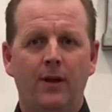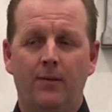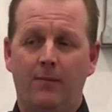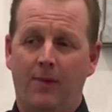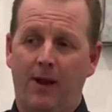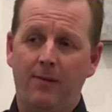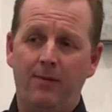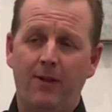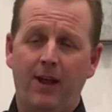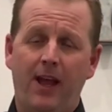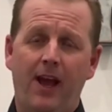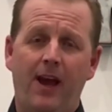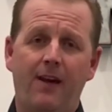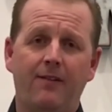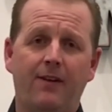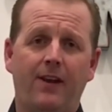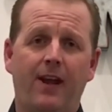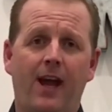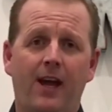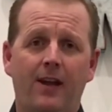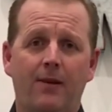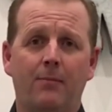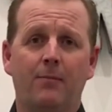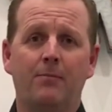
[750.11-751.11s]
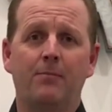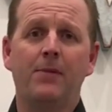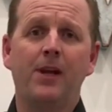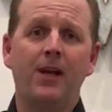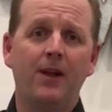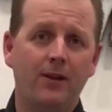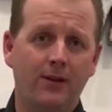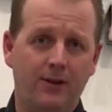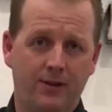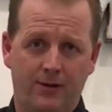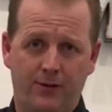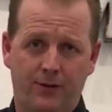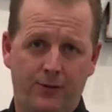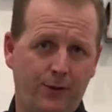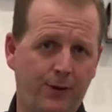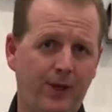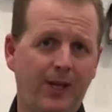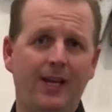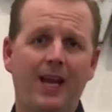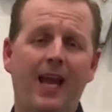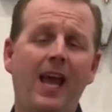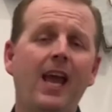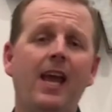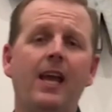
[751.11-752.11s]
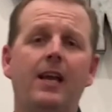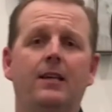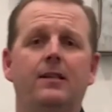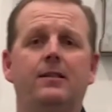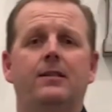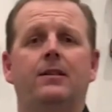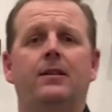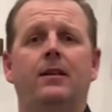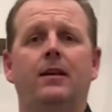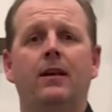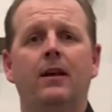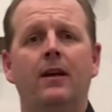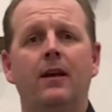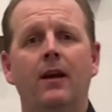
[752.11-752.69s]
Maybe they haven't had a meal in 3 days.